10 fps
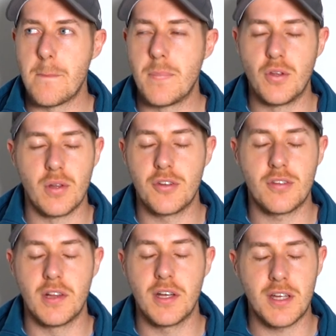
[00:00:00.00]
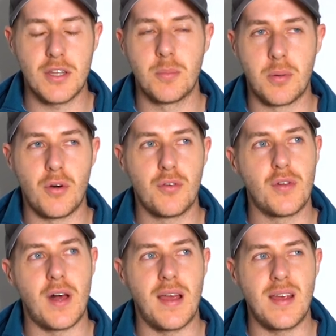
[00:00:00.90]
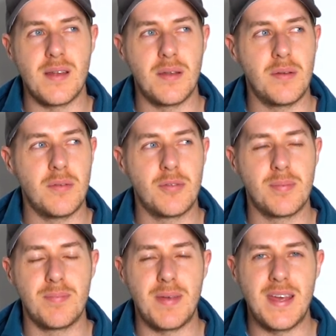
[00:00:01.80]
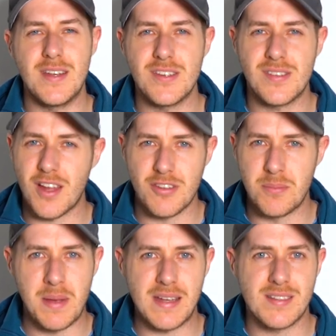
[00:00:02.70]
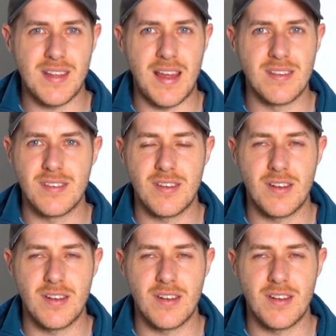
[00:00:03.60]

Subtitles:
you'll just look at the ball flight and it just doesn't make sense.